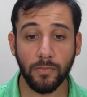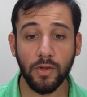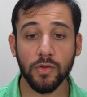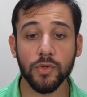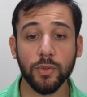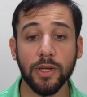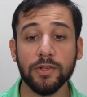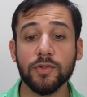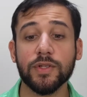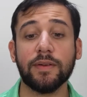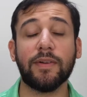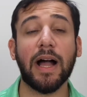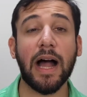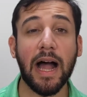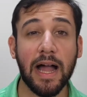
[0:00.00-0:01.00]
So get yourself
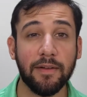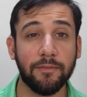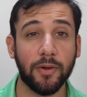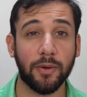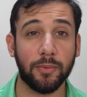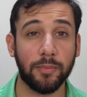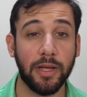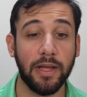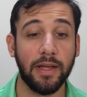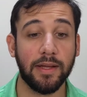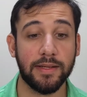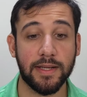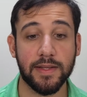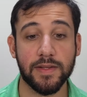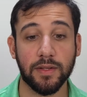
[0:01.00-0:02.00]
a high foam
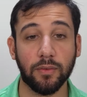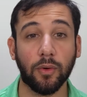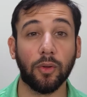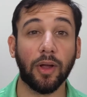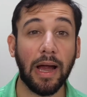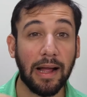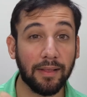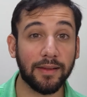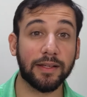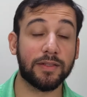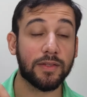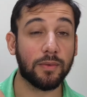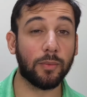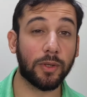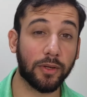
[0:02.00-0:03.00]
density roller. I'll link
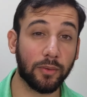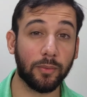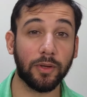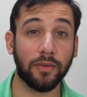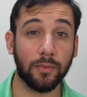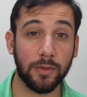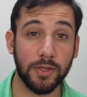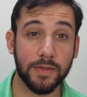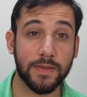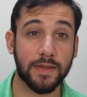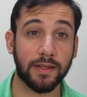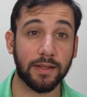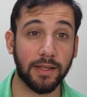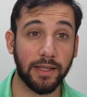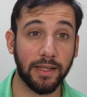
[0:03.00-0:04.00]
to one of the ones that we use in
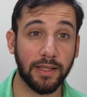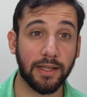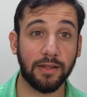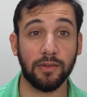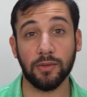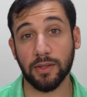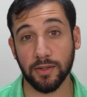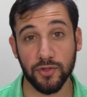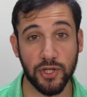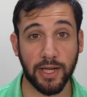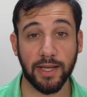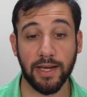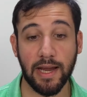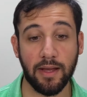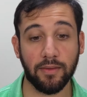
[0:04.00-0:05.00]
the clinic, and you can
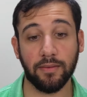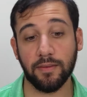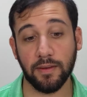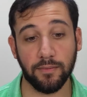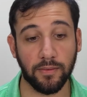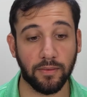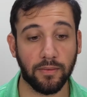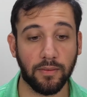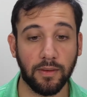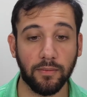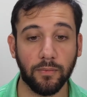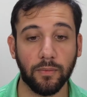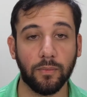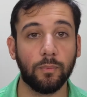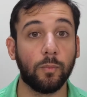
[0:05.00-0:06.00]
check it out and see if it's
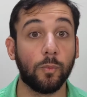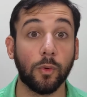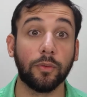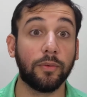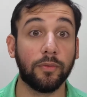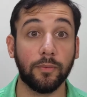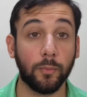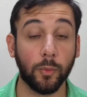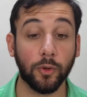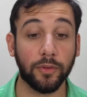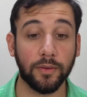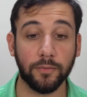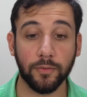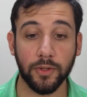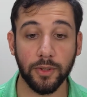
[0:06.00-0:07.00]

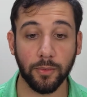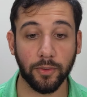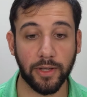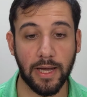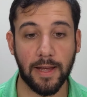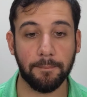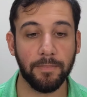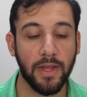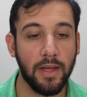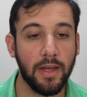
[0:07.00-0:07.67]
worth it for you or not.